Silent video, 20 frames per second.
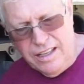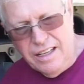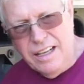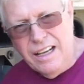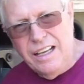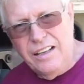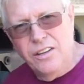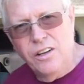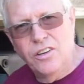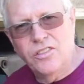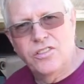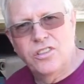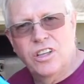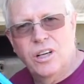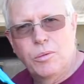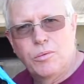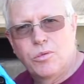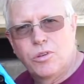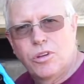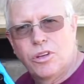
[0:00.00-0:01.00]
And it also
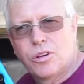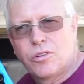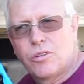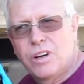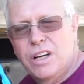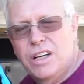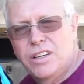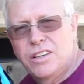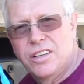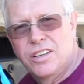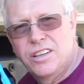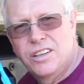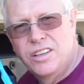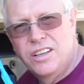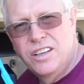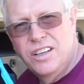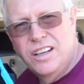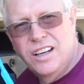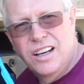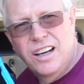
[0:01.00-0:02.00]
comes with a great
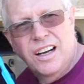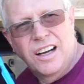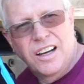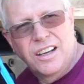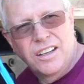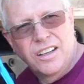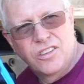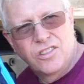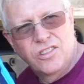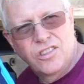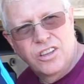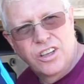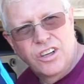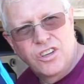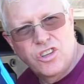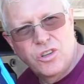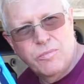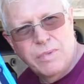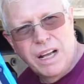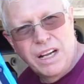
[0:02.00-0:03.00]

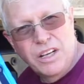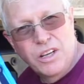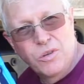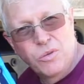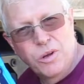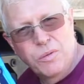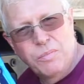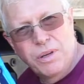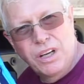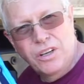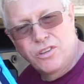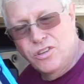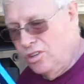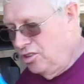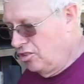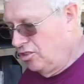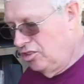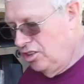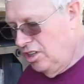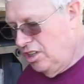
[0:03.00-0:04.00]
installation manual with
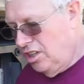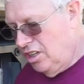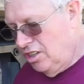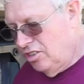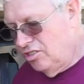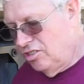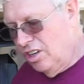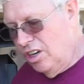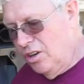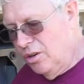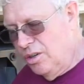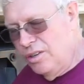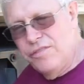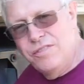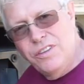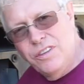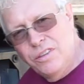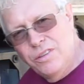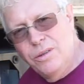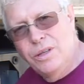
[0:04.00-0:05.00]
pictures. So if
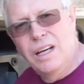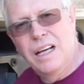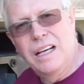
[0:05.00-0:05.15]
you